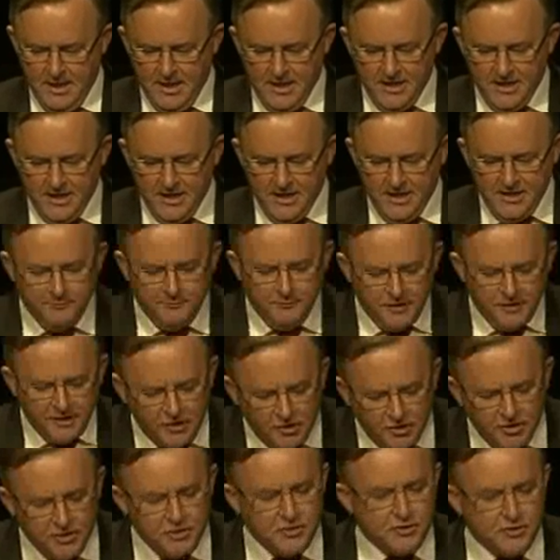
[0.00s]
His
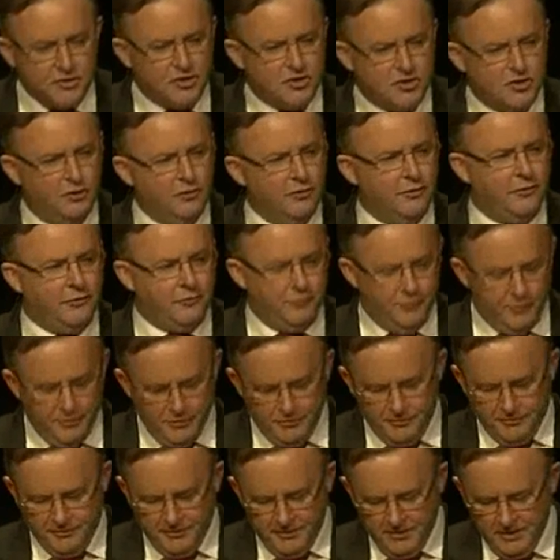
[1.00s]
convictions shone
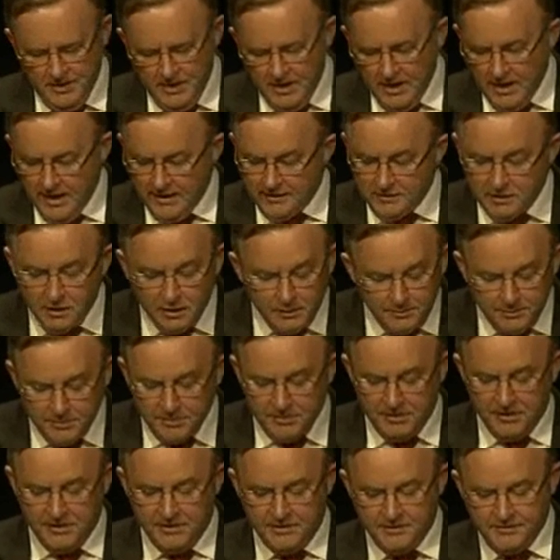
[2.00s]
through, and I
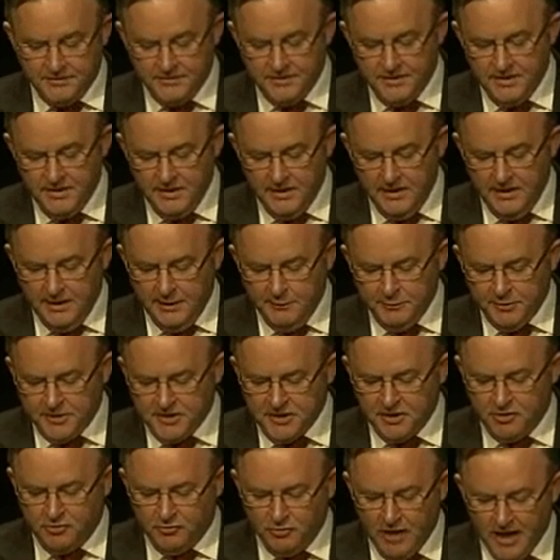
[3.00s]
believe he
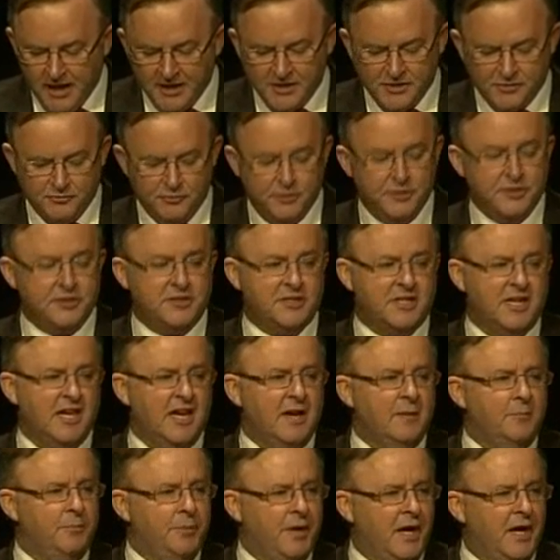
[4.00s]
was a grassroots
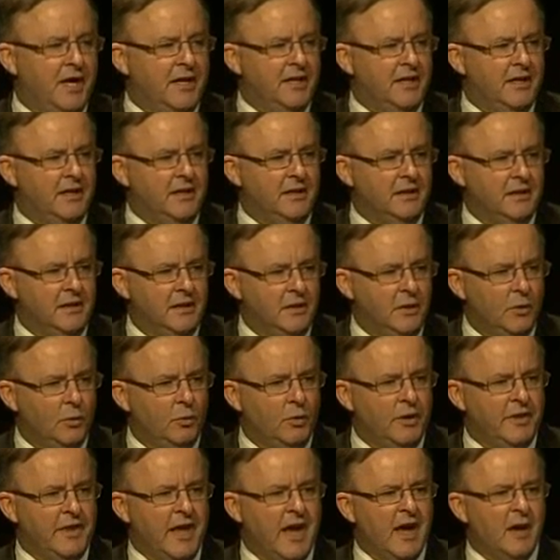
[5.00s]
campaigner
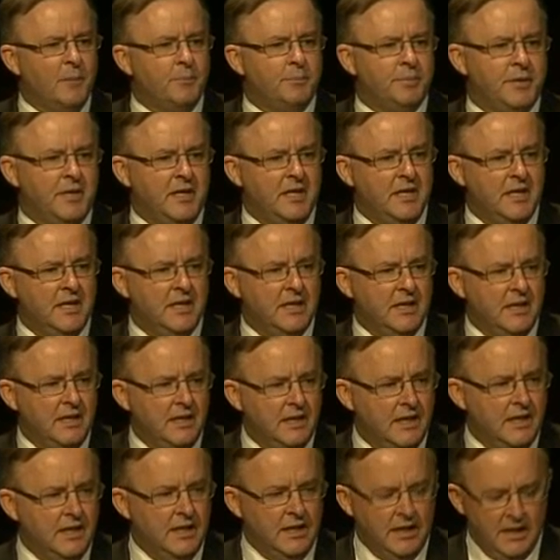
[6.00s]
without peer
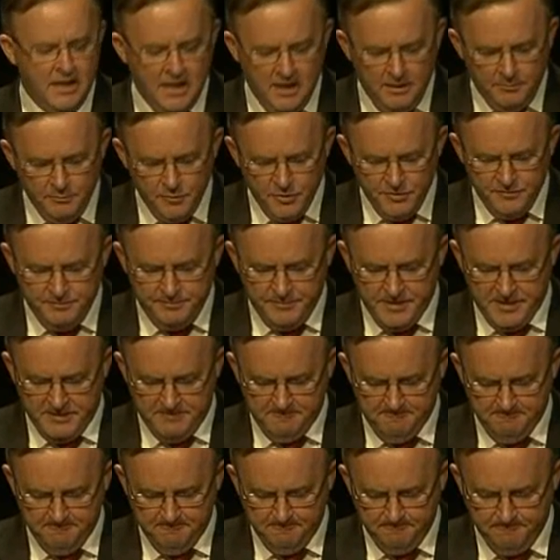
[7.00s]
in our movement.